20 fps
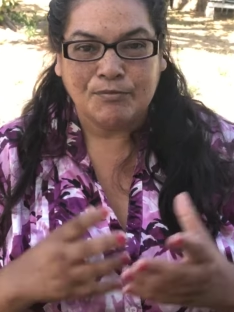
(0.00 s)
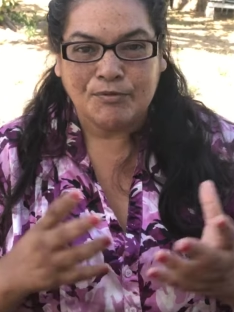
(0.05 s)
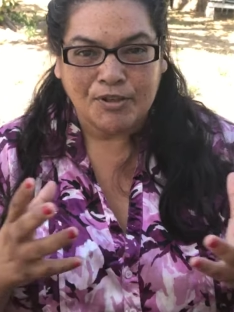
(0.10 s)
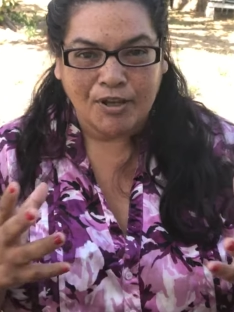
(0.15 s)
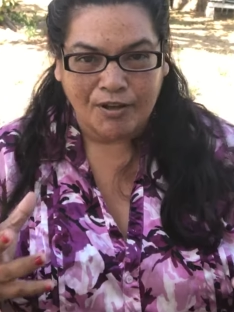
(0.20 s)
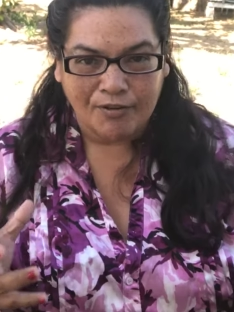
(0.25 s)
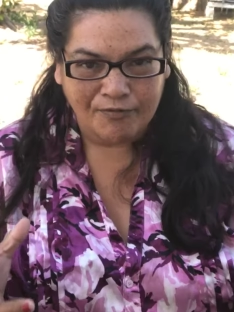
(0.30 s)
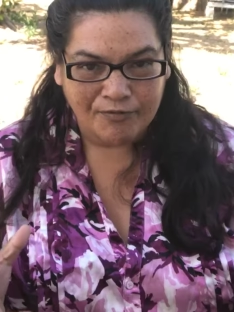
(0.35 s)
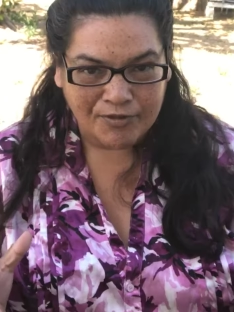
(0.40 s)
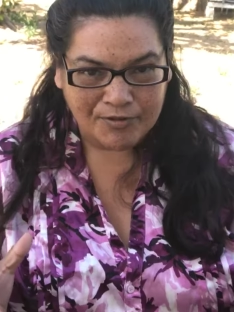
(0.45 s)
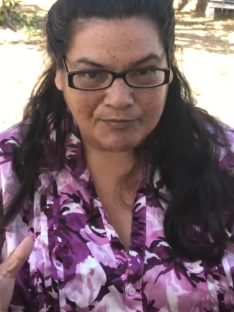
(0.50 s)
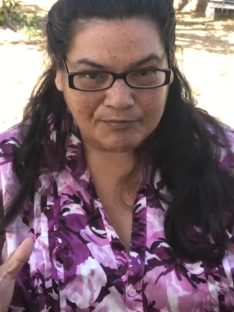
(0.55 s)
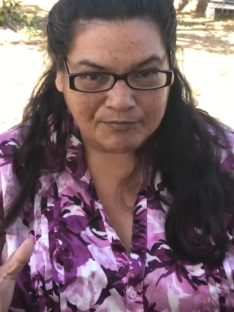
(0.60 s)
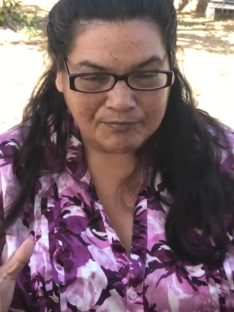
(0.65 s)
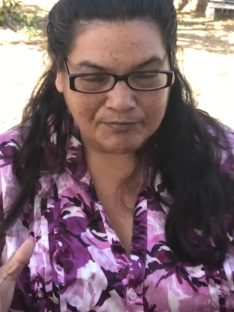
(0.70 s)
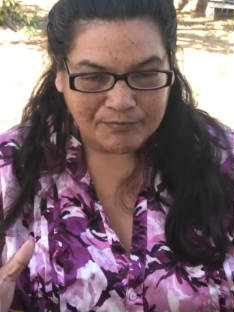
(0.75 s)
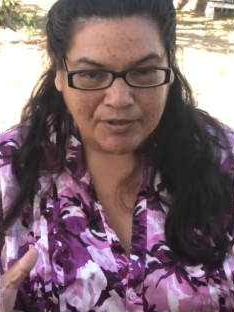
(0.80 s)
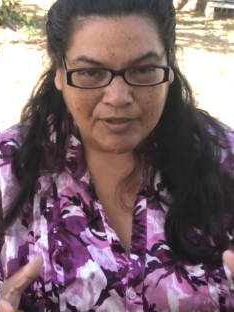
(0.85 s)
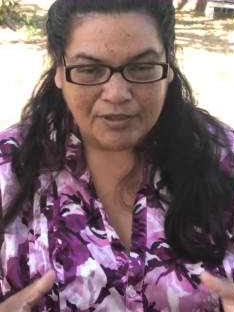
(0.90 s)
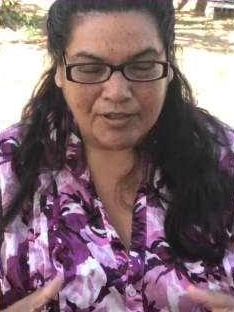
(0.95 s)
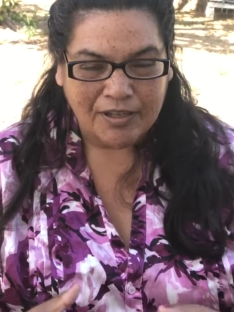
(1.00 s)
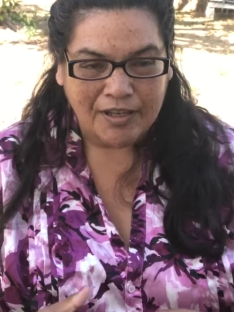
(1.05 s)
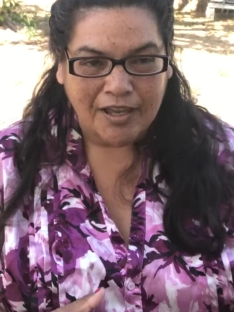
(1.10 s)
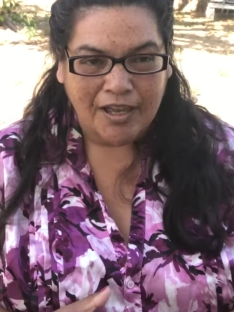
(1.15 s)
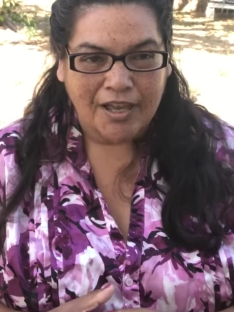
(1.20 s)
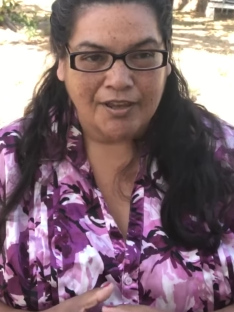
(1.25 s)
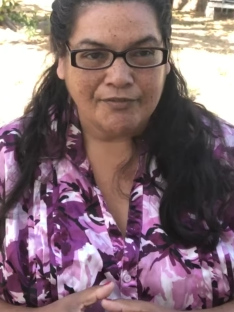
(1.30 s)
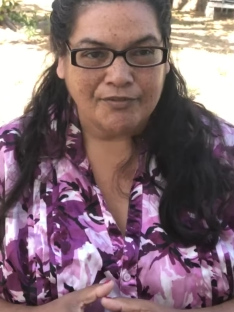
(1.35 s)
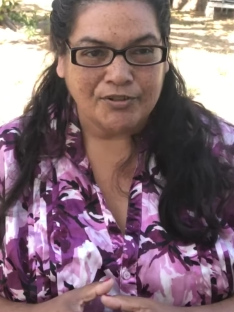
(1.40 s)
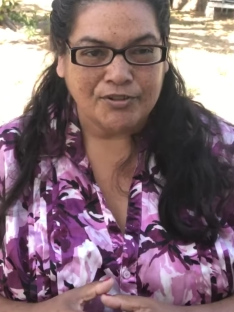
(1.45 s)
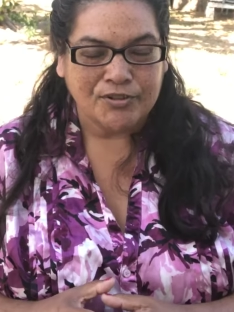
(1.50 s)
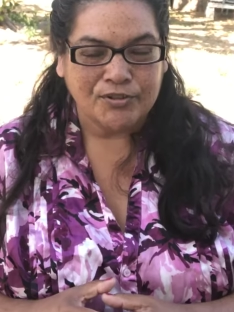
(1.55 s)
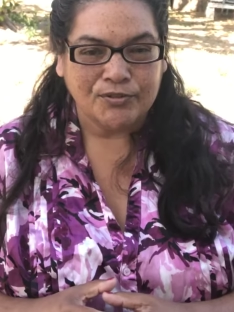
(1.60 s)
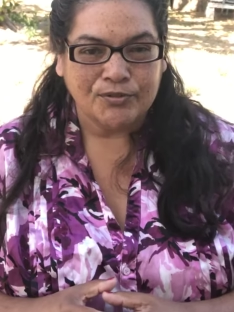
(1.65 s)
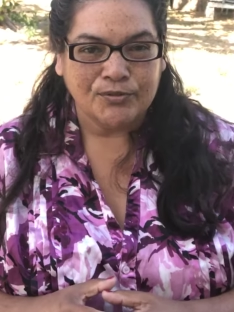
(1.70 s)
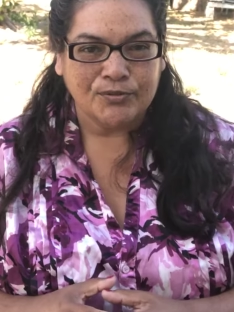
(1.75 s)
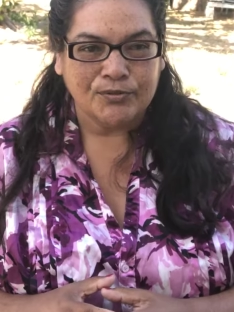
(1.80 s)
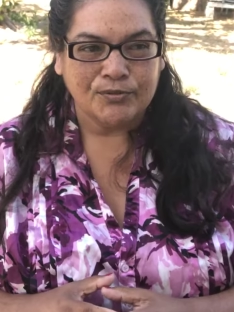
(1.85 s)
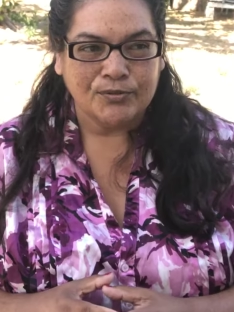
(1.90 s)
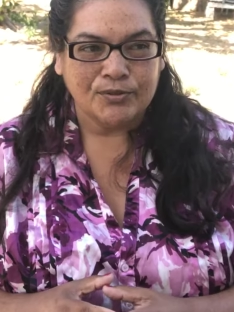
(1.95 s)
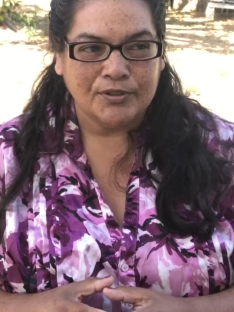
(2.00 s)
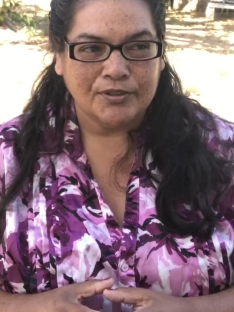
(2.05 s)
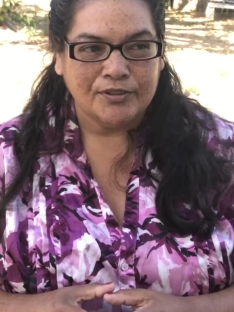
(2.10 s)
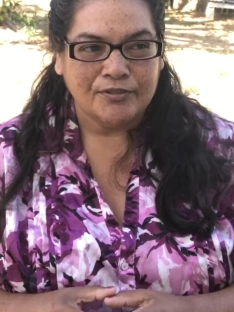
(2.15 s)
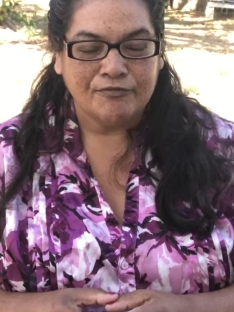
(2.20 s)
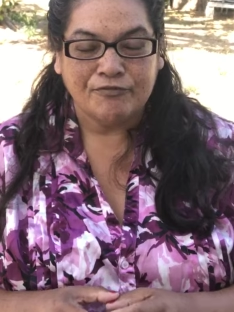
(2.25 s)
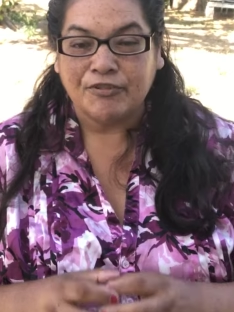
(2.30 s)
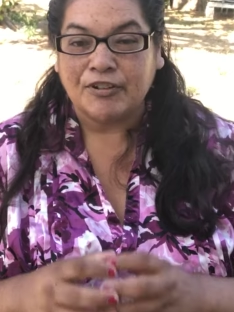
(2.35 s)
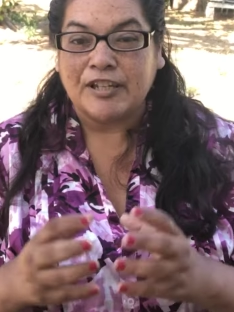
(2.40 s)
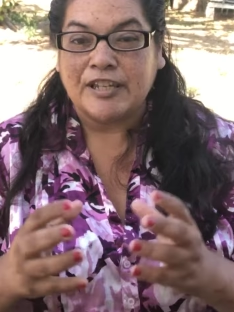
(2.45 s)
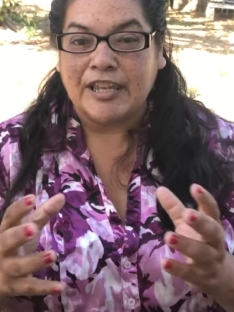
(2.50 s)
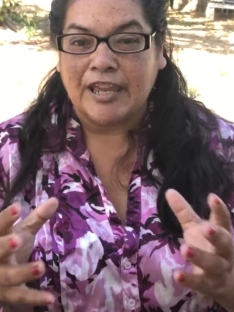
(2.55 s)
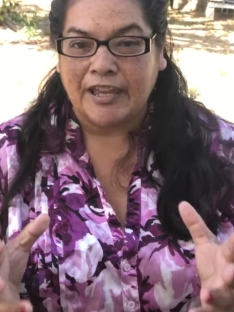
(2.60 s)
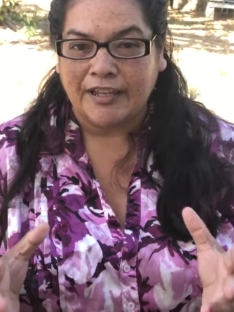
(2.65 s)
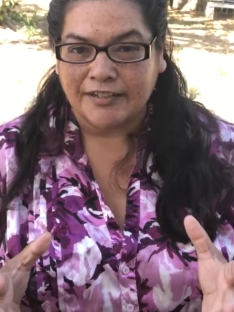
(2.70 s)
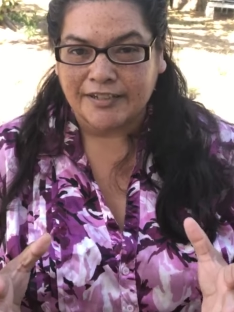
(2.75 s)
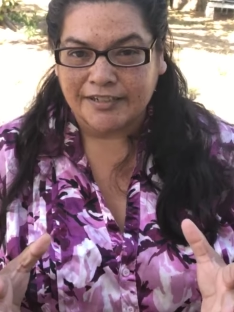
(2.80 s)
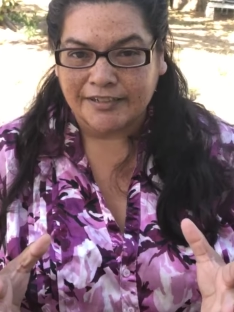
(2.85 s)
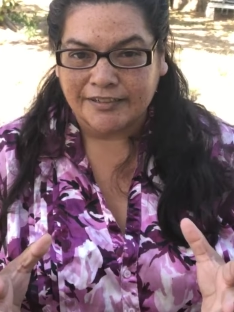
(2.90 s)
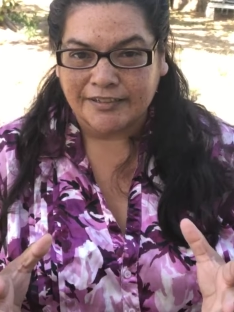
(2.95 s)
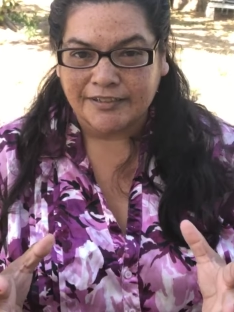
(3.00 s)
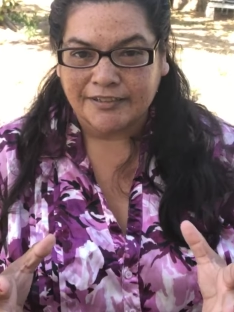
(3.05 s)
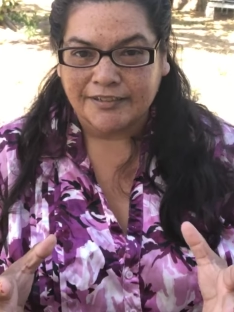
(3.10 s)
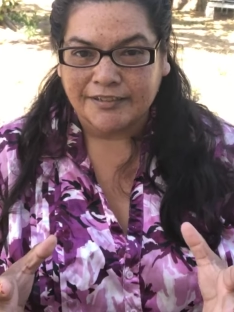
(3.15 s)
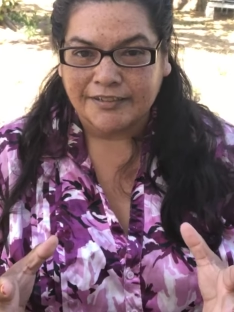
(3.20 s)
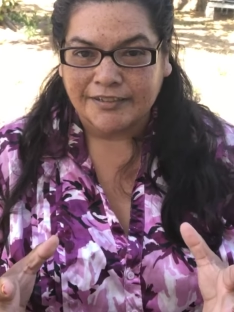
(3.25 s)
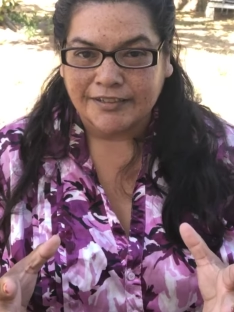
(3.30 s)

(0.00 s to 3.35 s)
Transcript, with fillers: absolve them, having to forget.